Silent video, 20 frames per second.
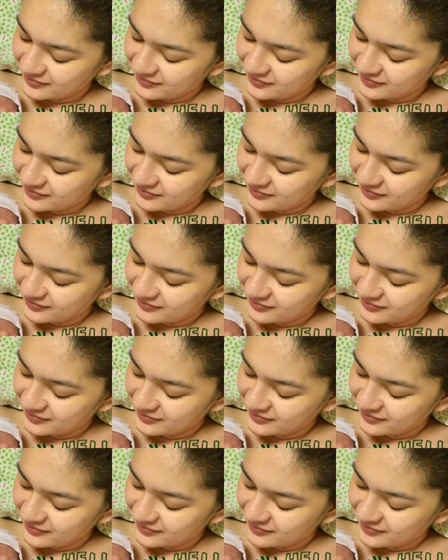
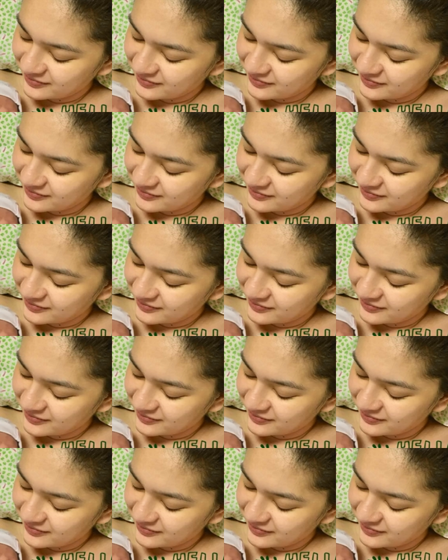Nothing is said.